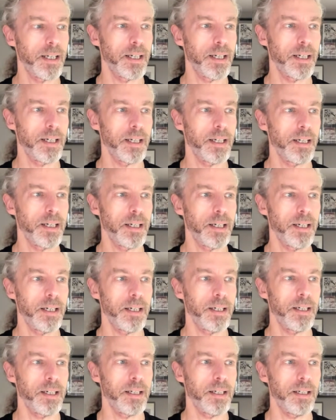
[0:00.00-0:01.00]

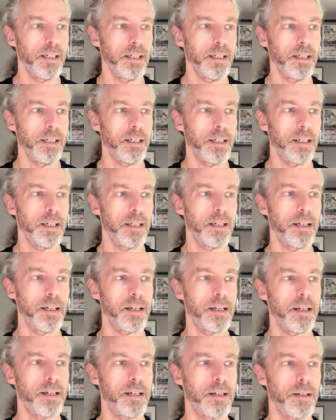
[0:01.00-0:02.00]

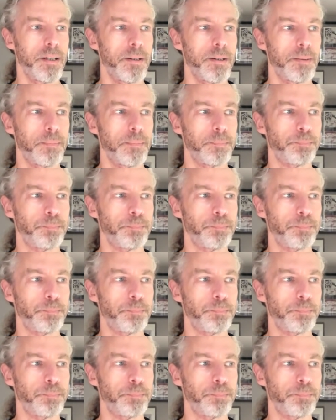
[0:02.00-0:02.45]
Nobody speaks.